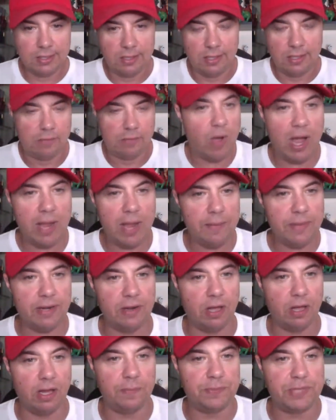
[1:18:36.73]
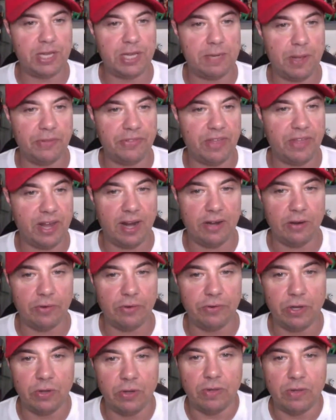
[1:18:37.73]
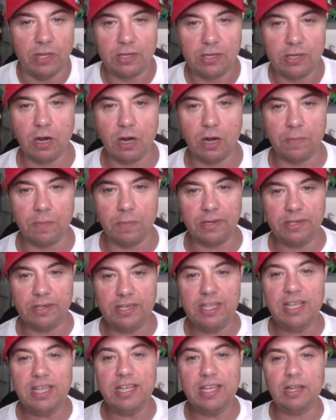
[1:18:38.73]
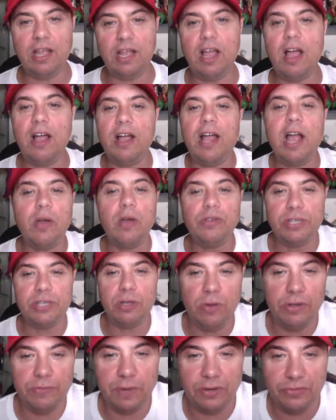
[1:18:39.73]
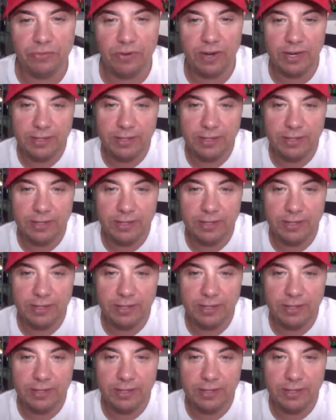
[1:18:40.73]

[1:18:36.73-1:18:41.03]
Why I'm getting all upset about that, I don't know. Kermit D. Log, how's it going, my friend?